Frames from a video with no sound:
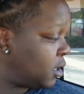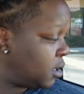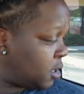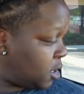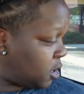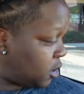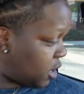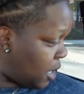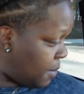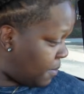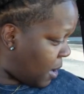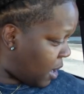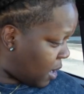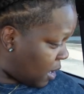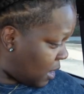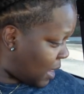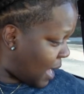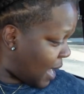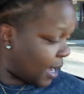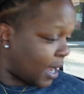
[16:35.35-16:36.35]
This Jeep burning
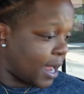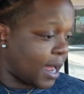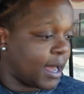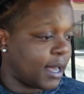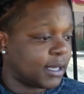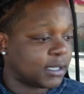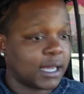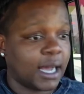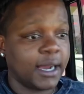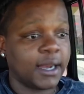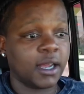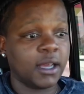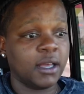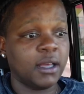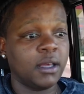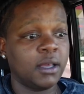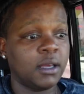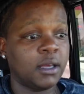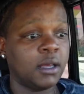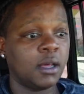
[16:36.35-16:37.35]
a lot of gas, ain't
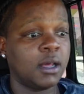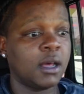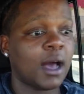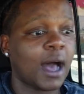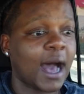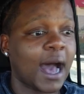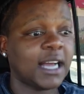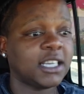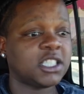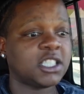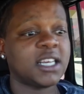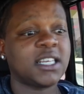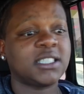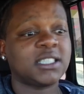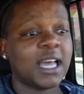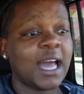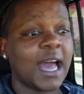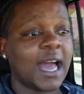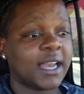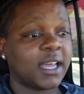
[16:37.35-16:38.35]
it? I
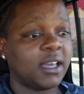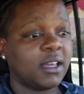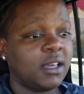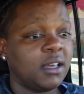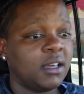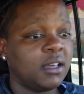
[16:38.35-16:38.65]
just got it.